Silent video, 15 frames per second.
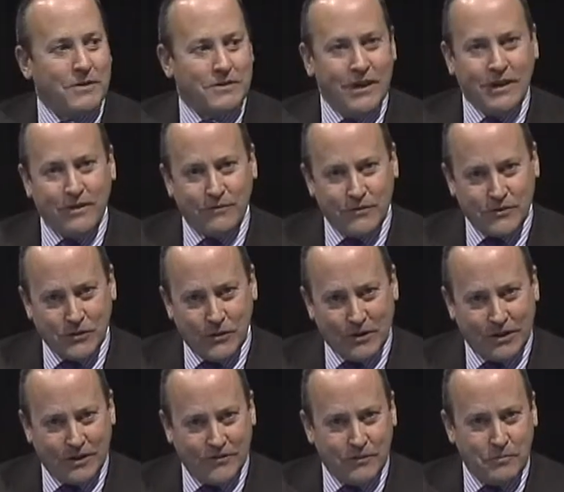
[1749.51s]
and thank you for
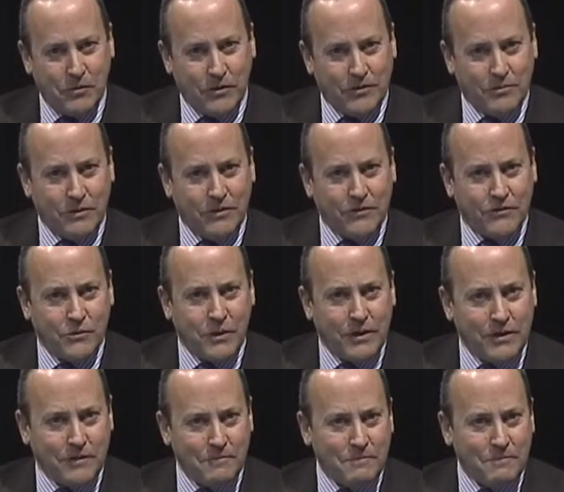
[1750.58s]
joining us at Portsmouth This Week.